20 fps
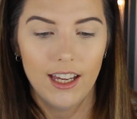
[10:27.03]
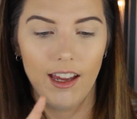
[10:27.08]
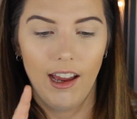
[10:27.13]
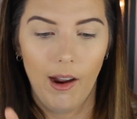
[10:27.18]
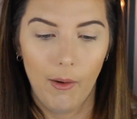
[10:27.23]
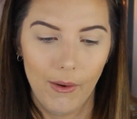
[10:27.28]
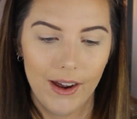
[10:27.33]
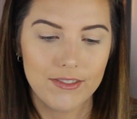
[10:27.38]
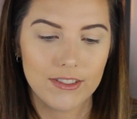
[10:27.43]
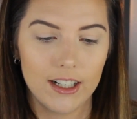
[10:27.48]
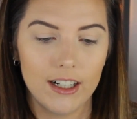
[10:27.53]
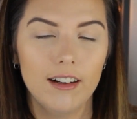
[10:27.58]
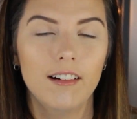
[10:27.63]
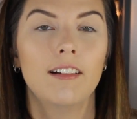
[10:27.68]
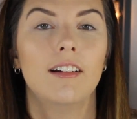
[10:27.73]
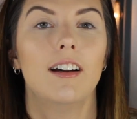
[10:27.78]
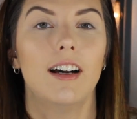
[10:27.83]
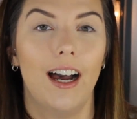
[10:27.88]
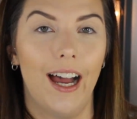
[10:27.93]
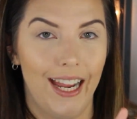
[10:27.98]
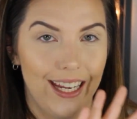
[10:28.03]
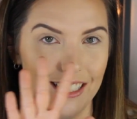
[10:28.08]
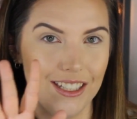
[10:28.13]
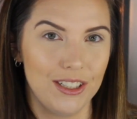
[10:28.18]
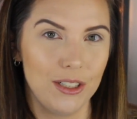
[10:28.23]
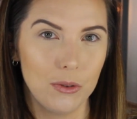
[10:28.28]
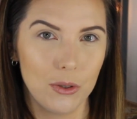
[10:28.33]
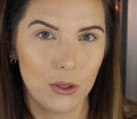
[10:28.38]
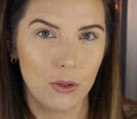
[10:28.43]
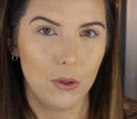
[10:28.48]
However, I
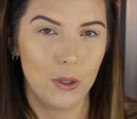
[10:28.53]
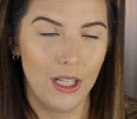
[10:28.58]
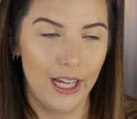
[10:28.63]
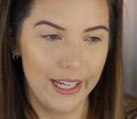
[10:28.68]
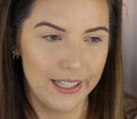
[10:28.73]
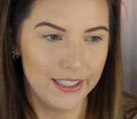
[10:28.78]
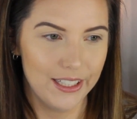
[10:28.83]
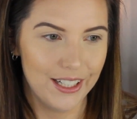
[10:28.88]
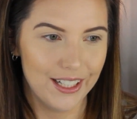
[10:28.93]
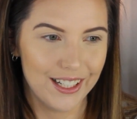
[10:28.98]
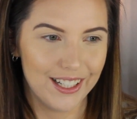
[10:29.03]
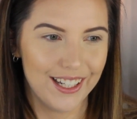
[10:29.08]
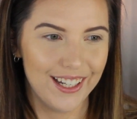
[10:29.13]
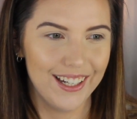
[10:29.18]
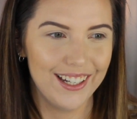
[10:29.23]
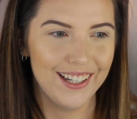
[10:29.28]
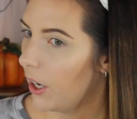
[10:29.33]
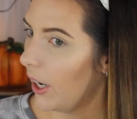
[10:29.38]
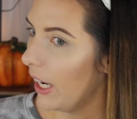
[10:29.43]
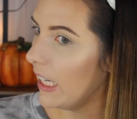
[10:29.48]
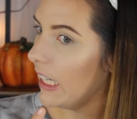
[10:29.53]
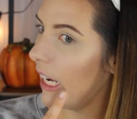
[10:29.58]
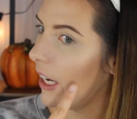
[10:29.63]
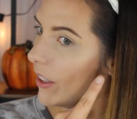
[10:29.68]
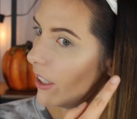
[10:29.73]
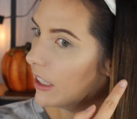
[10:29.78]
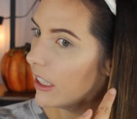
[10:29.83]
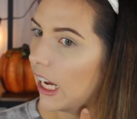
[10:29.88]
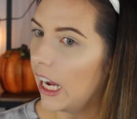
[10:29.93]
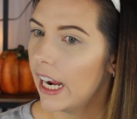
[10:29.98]
can do a cool eye look. All right,
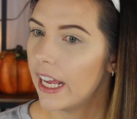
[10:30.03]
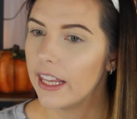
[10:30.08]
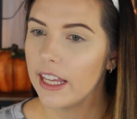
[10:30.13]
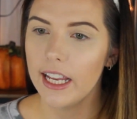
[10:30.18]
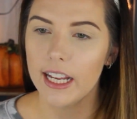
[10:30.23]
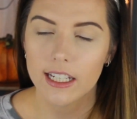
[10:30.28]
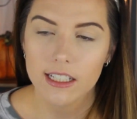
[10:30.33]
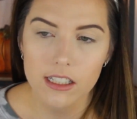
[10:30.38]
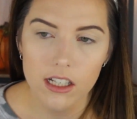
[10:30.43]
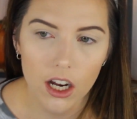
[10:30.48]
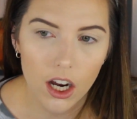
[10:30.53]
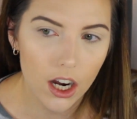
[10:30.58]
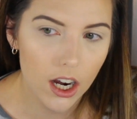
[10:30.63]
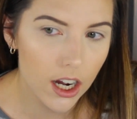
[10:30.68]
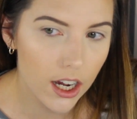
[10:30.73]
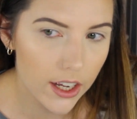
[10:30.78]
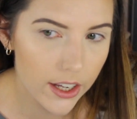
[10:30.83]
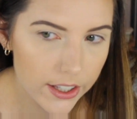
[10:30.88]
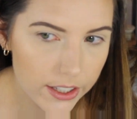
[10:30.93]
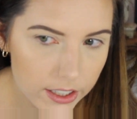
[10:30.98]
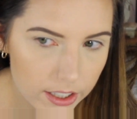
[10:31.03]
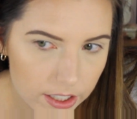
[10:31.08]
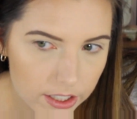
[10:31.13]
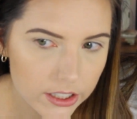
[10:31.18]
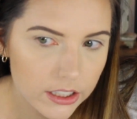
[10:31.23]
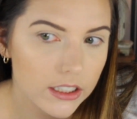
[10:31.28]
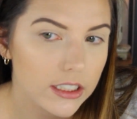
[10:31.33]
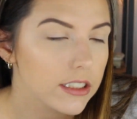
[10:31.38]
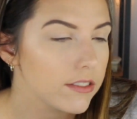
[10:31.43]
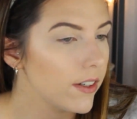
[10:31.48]
now that the highlight is on,
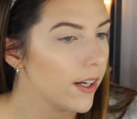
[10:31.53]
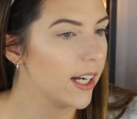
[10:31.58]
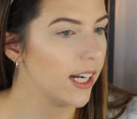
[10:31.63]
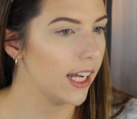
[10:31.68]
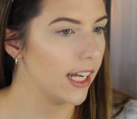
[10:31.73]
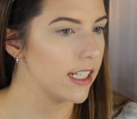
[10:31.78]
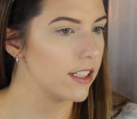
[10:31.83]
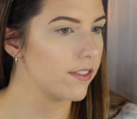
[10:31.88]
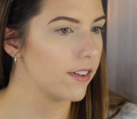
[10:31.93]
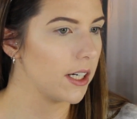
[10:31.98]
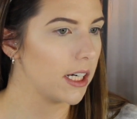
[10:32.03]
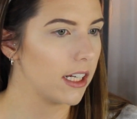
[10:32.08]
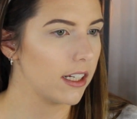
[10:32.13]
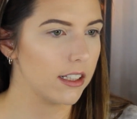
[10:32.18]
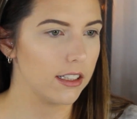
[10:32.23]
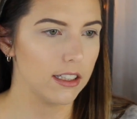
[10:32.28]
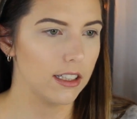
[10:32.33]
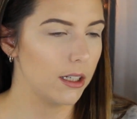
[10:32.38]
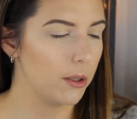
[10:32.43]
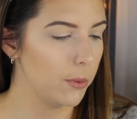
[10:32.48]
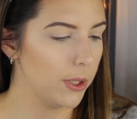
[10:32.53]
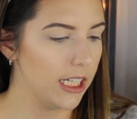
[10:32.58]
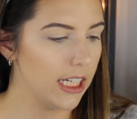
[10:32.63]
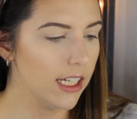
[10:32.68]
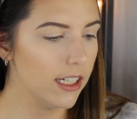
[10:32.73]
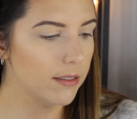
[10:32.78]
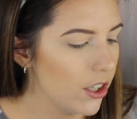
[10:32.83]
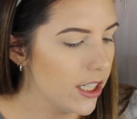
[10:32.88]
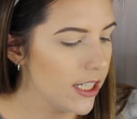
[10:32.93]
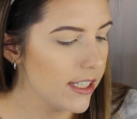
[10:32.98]
looks very nice, very
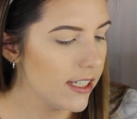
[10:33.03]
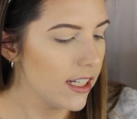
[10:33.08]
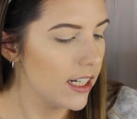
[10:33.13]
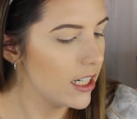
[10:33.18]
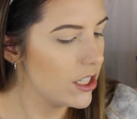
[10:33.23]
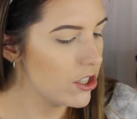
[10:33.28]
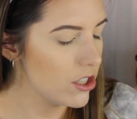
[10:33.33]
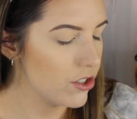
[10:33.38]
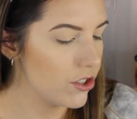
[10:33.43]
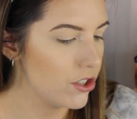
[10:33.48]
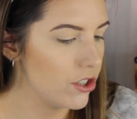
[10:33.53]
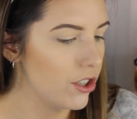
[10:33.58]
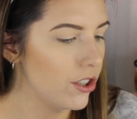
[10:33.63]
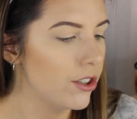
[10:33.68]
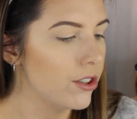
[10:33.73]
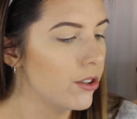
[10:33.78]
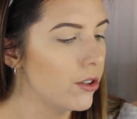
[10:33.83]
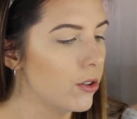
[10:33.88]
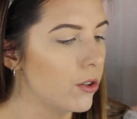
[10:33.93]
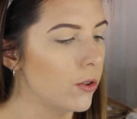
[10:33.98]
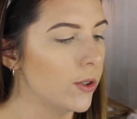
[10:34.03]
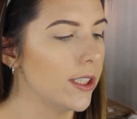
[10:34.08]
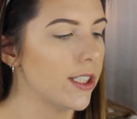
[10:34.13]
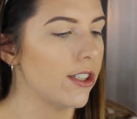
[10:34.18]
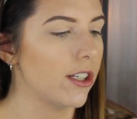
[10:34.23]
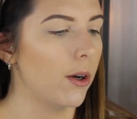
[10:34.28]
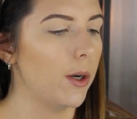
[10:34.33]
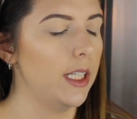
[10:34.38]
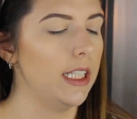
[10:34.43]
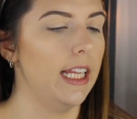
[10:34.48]
glowy. Chris said I should do,
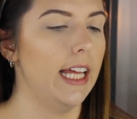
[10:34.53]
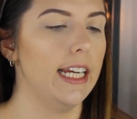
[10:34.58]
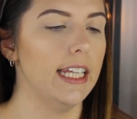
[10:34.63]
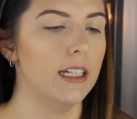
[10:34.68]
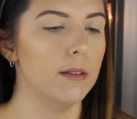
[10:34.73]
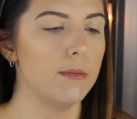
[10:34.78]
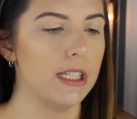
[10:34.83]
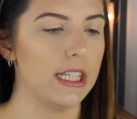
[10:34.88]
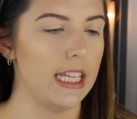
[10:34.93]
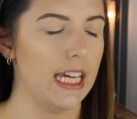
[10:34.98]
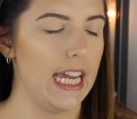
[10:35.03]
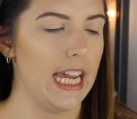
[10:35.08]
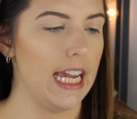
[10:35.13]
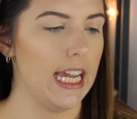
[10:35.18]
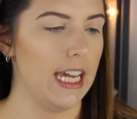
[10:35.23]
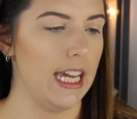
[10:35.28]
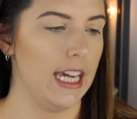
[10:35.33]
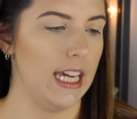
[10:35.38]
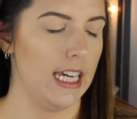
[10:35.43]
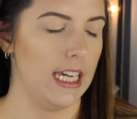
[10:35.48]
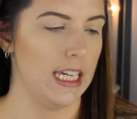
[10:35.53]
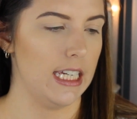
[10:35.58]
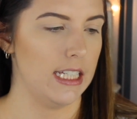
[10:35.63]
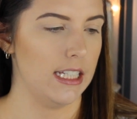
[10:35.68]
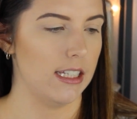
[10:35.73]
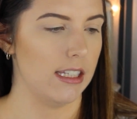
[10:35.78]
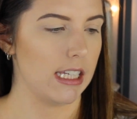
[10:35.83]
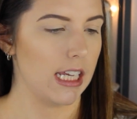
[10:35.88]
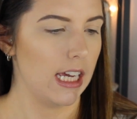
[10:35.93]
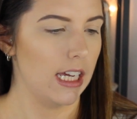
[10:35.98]
so Illenium's thing
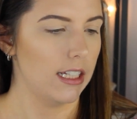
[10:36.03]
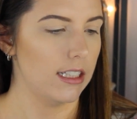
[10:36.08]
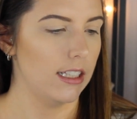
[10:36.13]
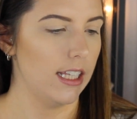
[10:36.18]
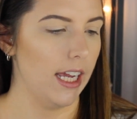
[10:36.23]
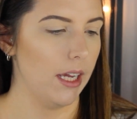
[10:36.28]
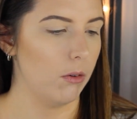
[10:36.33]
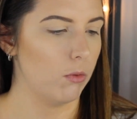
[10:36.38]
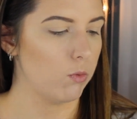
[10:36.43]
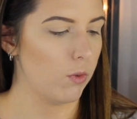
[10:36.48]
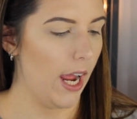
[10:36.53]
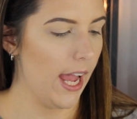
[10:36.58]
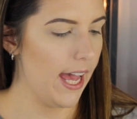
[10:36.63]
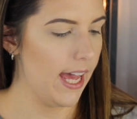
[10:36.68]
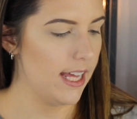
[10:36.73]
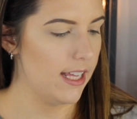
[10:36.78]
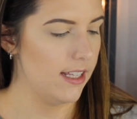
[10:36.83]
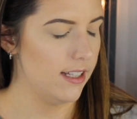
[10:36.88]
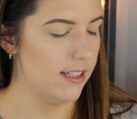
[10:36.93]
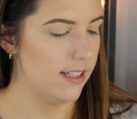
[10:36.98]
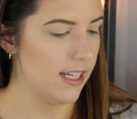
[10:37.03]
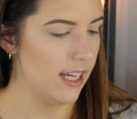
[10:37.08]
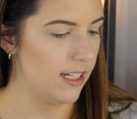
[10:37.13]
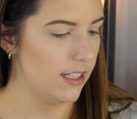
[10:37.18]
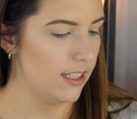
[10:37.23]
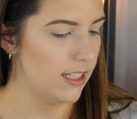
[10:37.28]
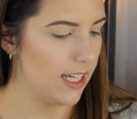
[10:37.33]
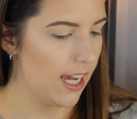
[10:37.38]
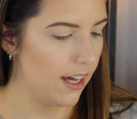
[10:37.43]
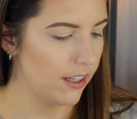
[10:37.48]
is like reds
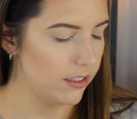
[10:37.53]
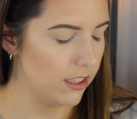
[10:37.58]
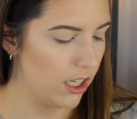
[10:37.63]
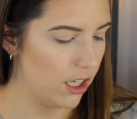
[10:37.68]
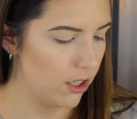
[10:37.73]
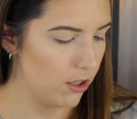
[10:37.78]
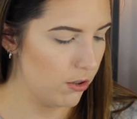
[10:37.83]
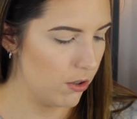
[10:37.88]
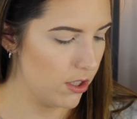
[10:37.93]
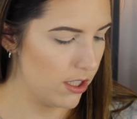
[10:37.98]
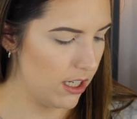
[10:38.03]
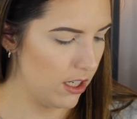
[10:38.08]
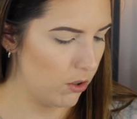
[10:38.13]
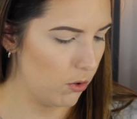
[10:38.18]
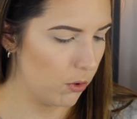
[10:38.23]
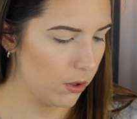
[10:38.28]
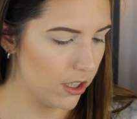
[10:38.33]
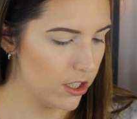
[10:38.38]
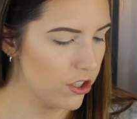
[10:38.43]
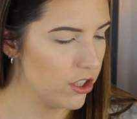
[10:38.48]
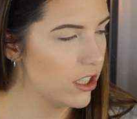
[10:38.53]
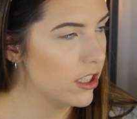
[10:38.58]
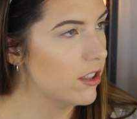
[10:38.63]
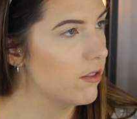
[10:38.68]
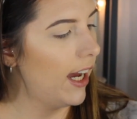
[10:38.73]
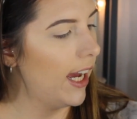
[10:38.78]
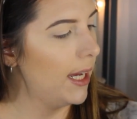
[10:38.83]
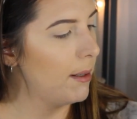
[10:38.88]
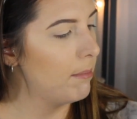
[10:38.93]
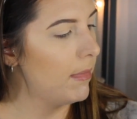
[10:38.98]
and yellows and
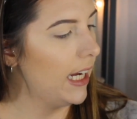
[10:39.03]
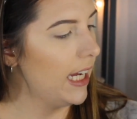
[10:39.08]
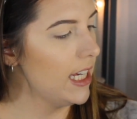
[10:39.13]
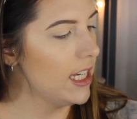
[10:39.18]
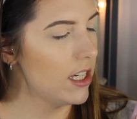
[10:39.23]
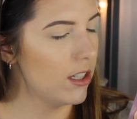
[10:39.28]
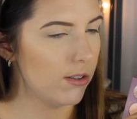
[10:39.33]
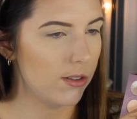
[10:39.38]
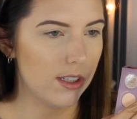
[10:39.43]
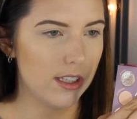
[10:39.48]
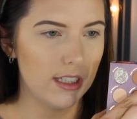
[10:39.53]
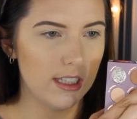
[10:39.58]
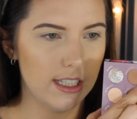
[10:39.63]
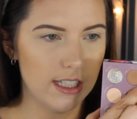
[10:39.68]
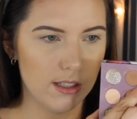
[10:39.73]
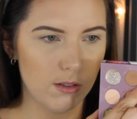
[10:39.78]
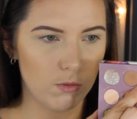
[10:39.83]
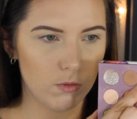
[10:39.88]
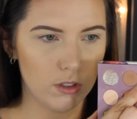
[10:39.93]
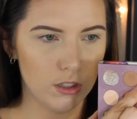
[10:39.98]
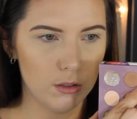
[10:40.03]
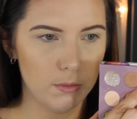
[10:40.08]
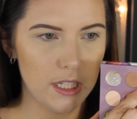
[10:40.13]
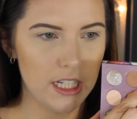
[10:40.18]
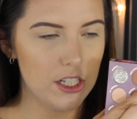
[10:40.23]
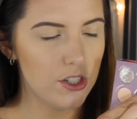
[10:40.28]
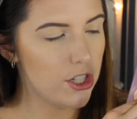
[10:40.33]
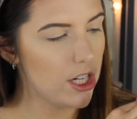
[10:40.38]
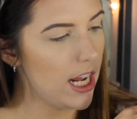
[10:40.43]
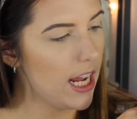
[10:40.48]
oranges. I might use this
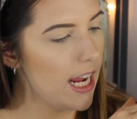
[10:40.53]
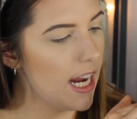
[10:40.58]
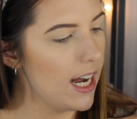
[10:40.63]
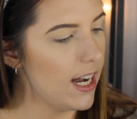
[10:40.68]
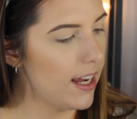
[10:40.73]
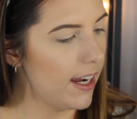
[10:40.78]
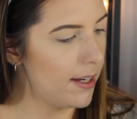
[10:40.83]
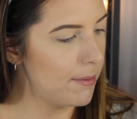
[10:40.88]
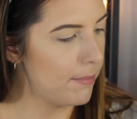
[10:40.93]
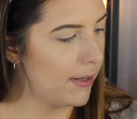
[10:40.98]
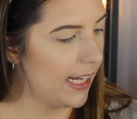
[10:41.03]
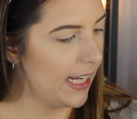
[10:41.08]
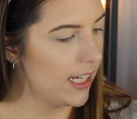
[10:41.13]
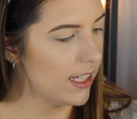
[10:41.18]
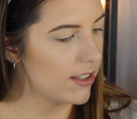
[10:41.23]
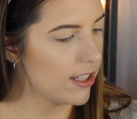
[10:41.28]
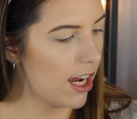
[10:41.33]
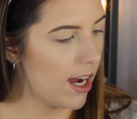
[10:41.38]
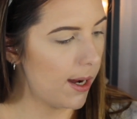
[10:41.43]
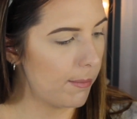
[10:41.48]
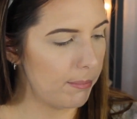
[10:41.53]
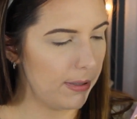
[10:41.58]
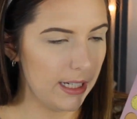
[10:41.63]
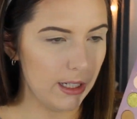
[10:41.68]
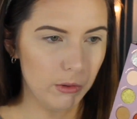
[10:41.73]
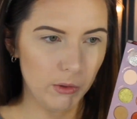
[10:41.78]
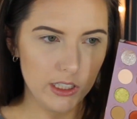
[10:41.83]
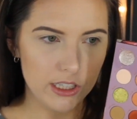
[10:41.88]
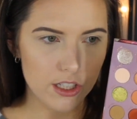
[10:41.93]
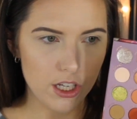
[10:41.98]
ruby shade. I might top
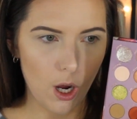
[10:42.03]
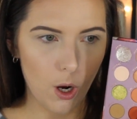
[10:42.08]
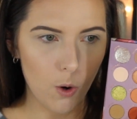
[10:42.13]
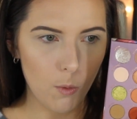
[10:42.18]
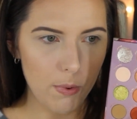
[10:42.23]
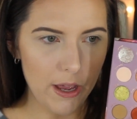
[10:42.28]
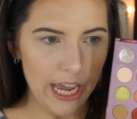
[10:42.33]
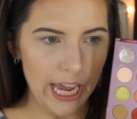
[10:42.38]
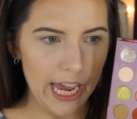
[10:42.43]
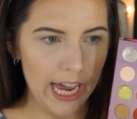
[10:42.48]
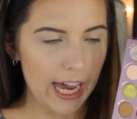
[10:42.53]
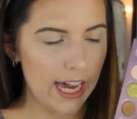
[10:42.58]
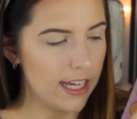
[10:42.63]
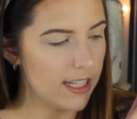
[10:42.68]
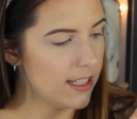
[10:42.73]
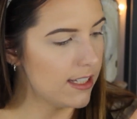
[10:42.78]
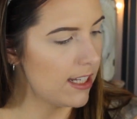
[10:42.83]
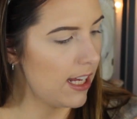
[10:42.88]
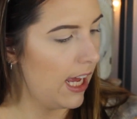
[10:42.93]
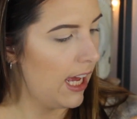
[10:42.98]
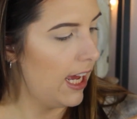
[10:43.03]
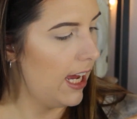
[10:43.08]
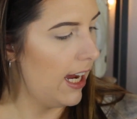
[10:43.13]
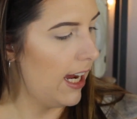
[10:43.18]
it with topaz.